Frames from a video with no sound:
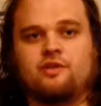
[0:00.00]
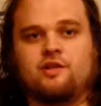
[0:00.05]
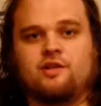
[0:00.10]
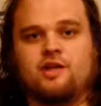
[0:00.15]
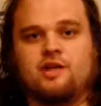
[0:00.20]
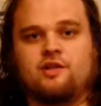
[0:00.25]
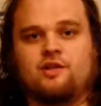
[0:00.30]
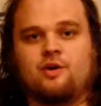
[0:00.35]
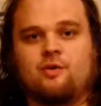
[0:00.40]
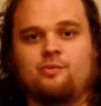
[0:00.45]

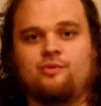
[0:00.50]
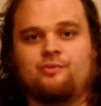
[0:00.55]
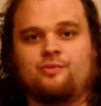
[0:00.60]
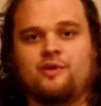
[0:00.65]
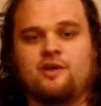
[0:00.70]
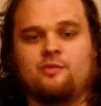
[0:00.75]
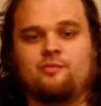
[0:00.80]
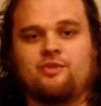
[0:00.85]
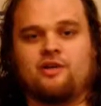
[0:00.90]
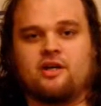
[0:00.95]
It almost
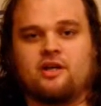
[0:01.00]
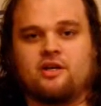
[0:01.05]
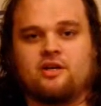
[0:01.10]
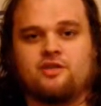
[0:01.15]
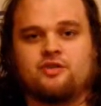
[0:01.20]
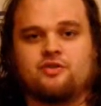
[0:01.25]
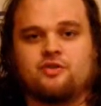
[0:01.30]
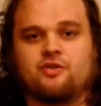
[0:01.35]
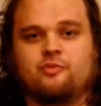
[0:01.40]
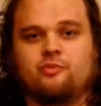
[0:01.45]
becomes like a
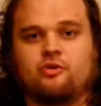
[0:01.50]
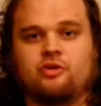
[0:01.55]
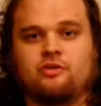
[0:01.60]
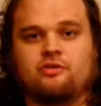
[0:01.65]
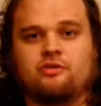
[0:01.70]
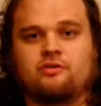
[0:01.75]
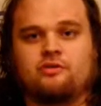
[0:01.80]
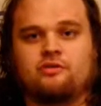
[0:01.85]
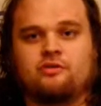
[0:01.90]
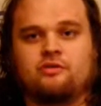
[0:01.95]
history
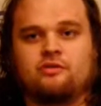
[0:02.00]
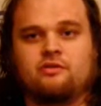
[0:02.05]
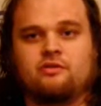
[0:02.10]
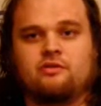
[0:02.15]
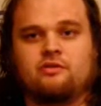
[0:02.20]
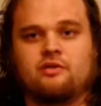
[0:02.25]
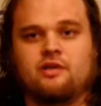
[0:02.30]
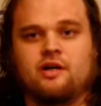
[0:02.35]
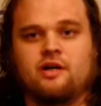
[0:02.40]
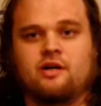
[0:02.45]
book
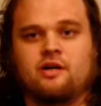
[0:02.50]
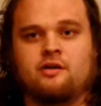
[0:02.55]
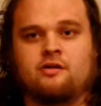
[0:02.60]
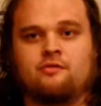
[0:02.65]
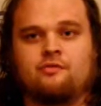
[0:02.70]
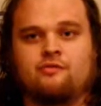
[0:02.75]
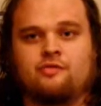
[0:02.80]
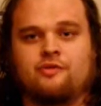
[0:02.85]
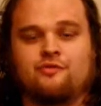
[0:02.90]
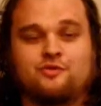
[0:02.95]

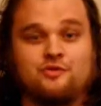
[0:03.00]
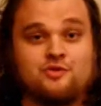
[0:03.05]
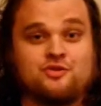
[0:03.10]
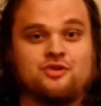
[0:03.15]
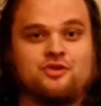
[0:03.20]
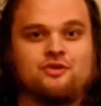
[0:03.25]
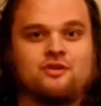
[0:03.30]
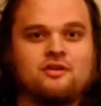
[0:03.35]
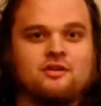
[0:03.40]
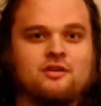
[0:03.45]
of the
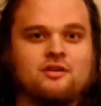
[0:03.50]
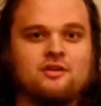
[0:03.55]
future